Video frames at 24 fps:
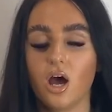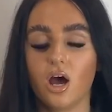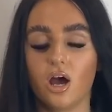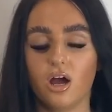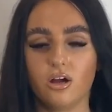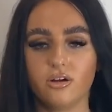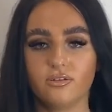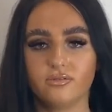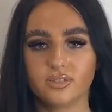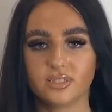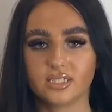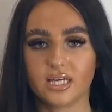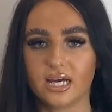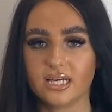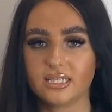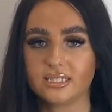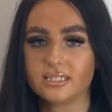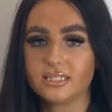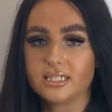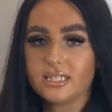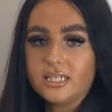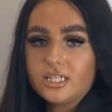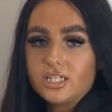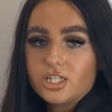oversized
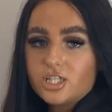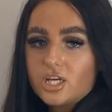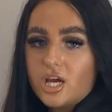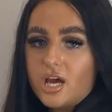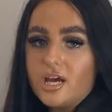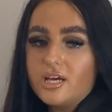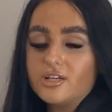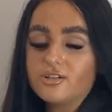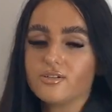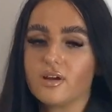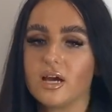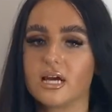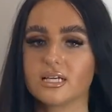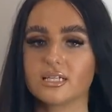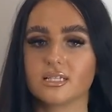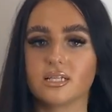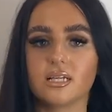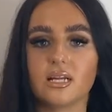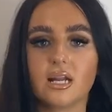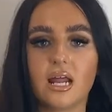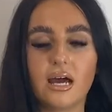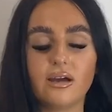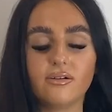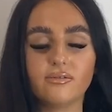t-shirt dress
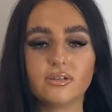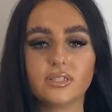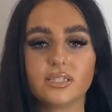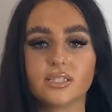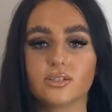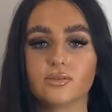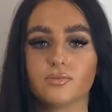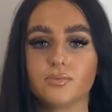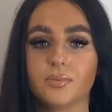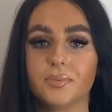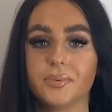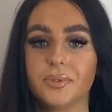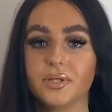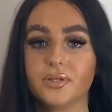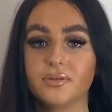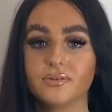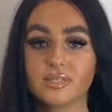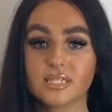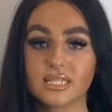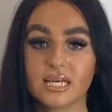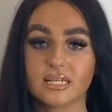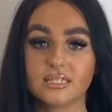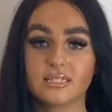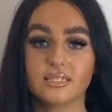and like with some
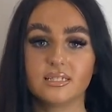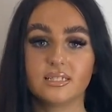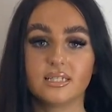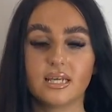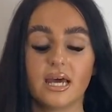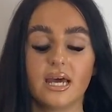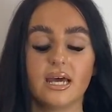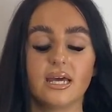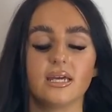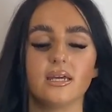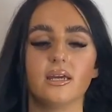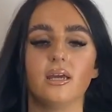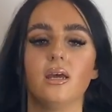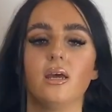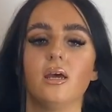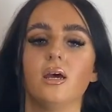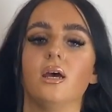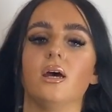boots, I'd say.